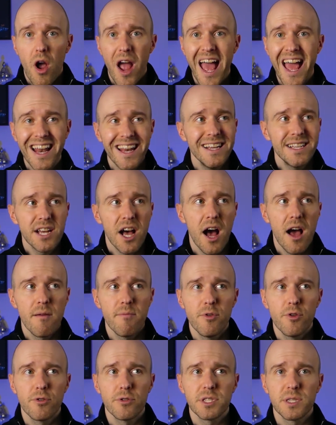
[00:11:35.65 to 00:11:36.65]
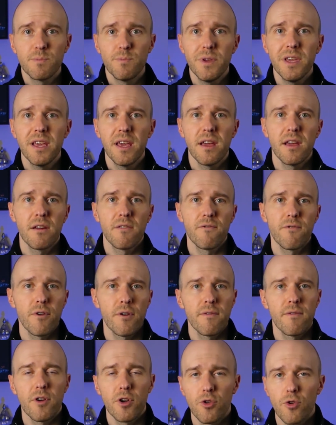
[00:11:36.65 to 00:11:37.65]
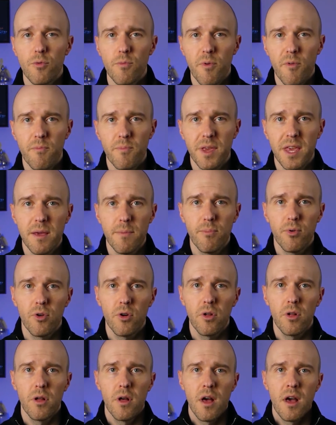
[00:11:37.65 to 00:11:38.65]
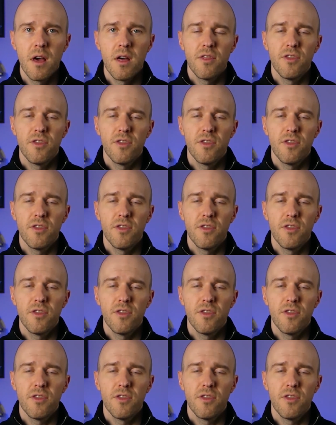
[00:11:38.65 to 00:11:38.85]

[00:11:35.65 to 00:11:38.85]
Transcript: Anytime you're speaking in front of a group of people,